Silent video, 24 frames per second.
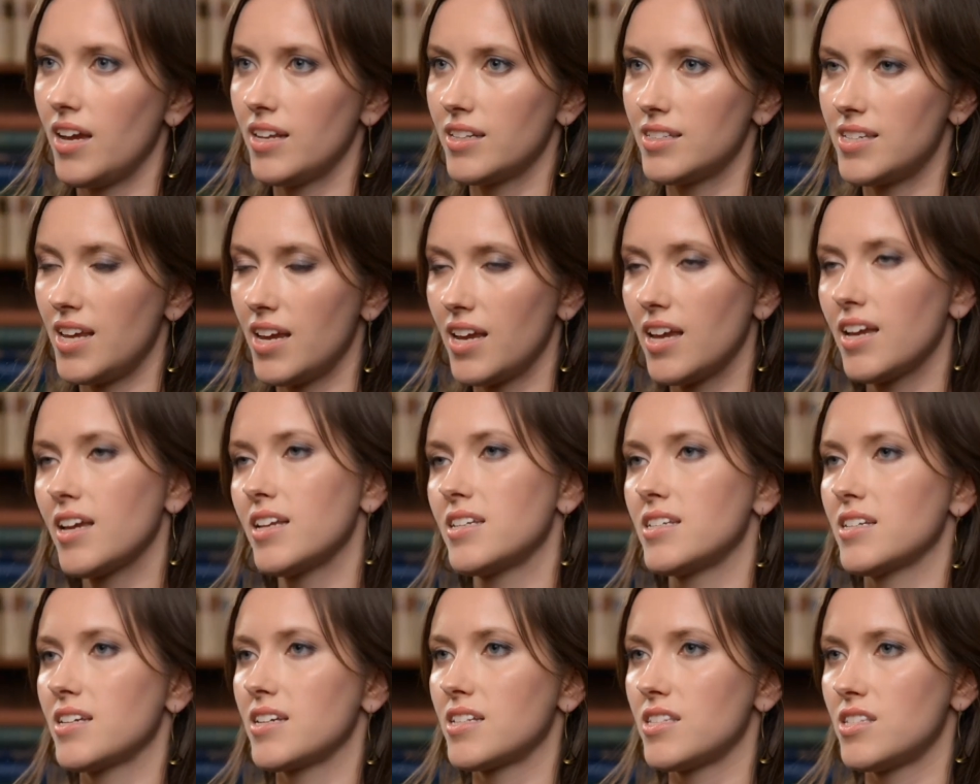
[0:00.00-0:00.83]
taking
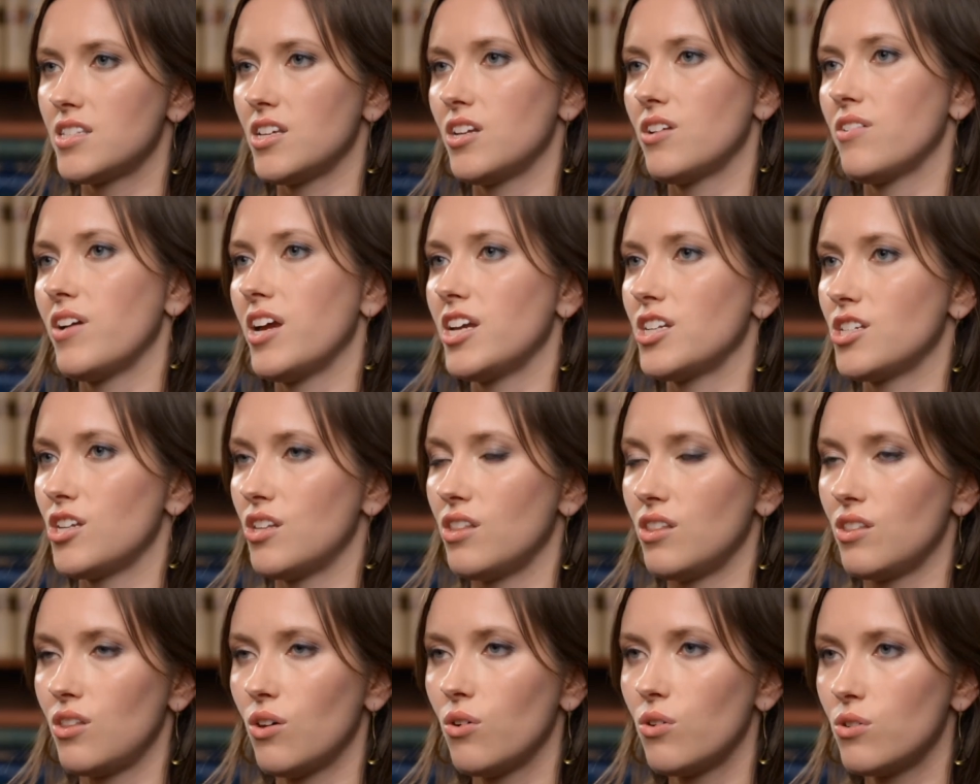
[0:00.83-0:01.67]
into
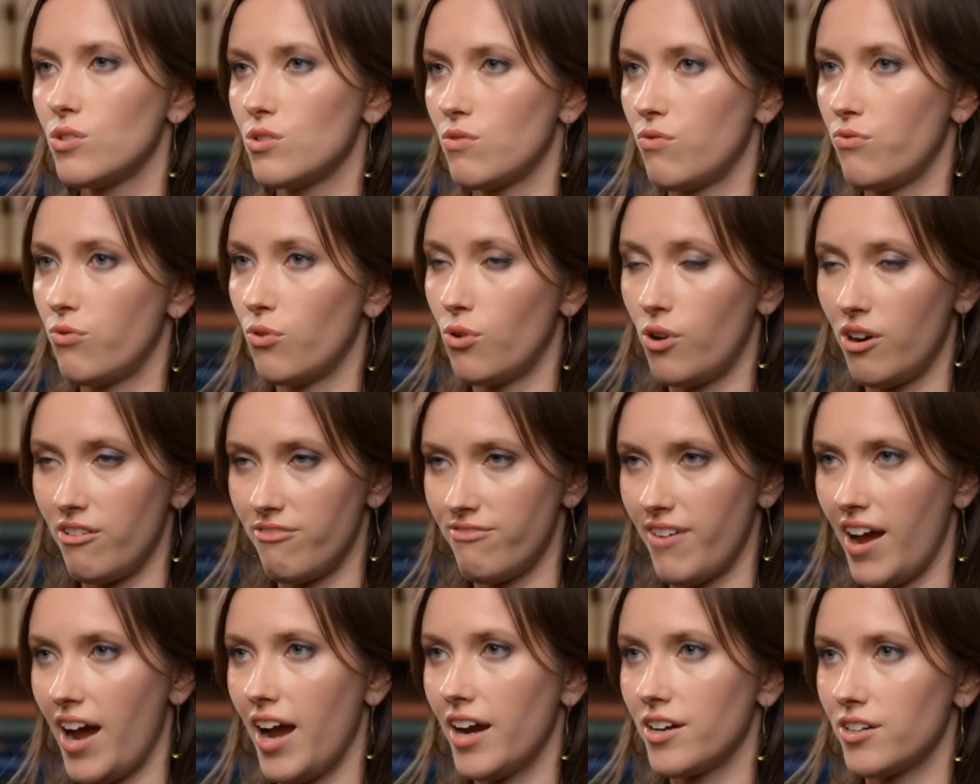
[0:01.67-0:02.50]
consideration those 4
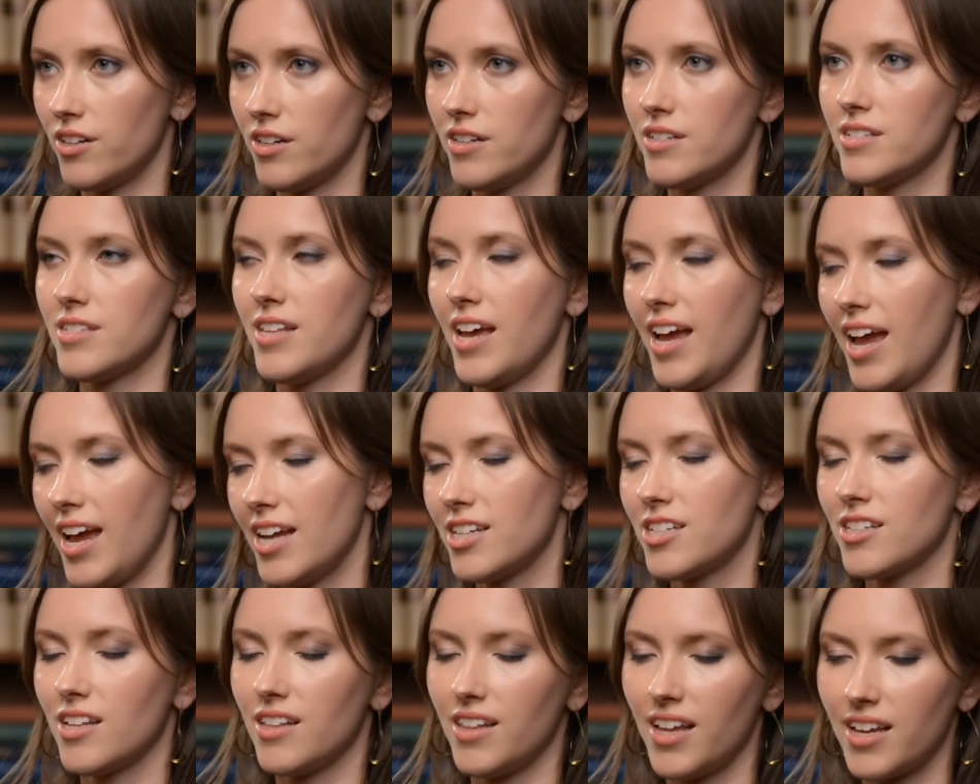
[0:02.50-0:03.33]
factors: the
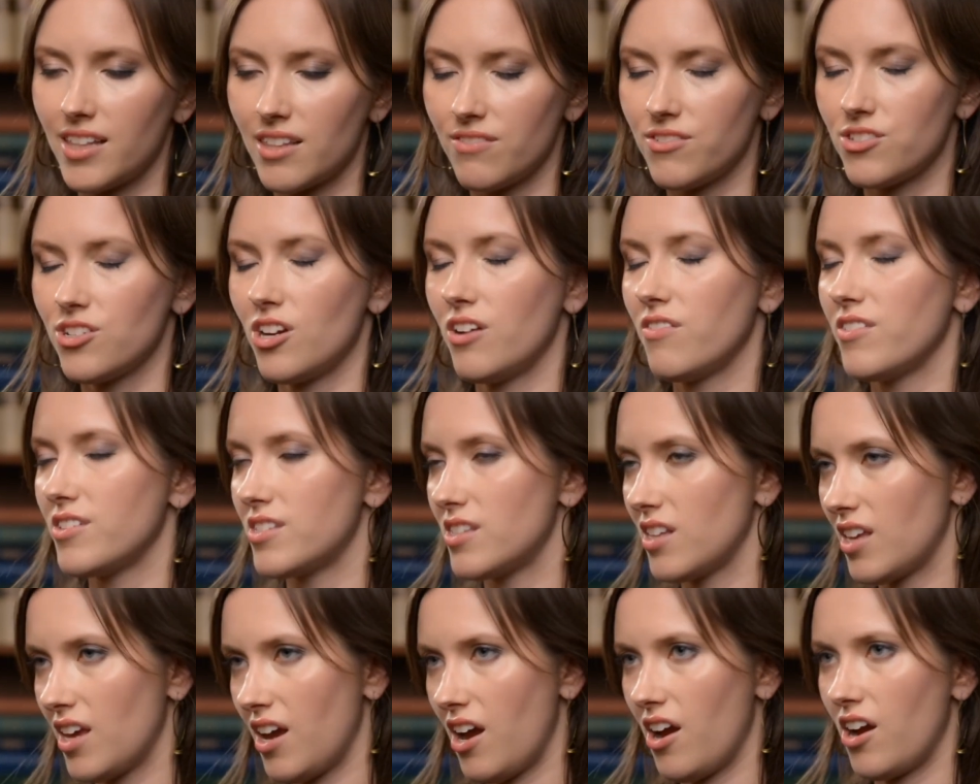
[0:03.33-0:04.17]
age, the length of service,
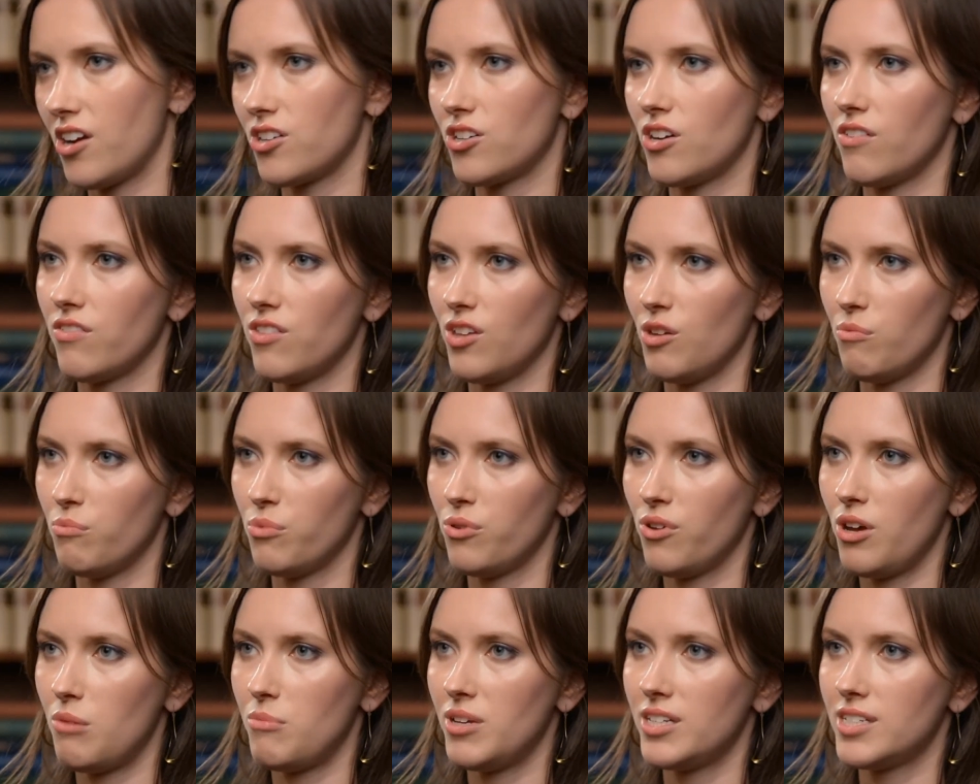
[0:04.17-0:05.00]
the character of the
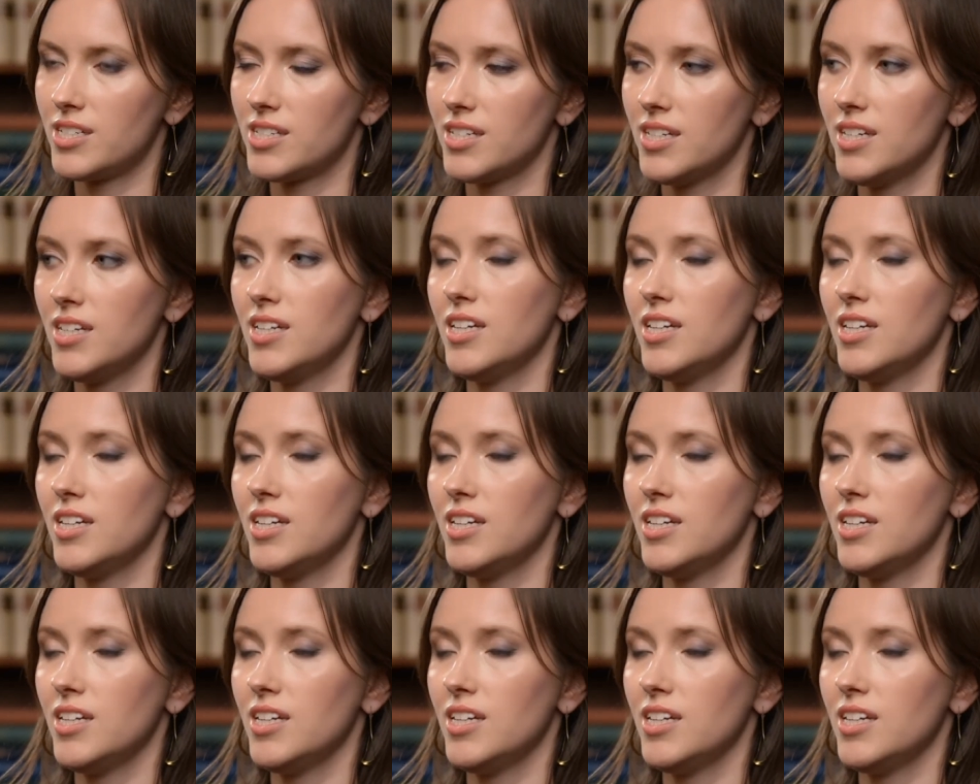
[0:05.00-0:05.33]
employment,